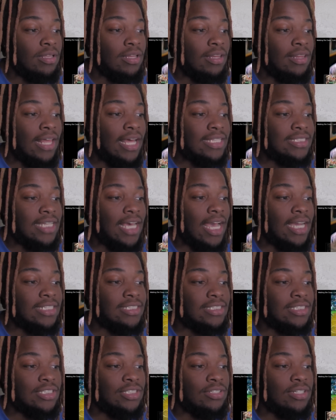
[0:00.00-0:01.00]
That's
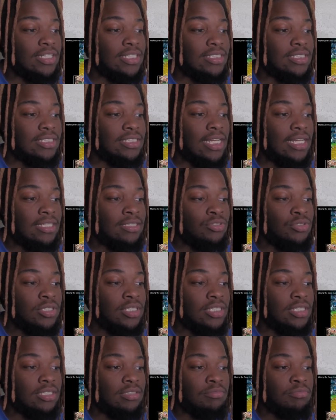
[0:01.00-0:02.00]
actually crazy. That you
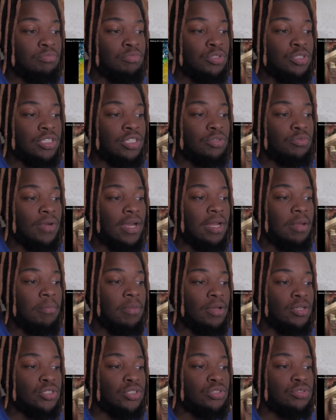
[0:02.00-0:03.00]
couldn't you couldn't write a
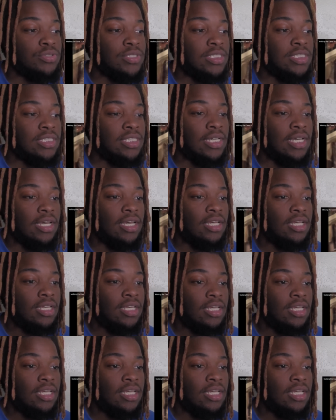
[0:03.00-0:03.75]
better story to that.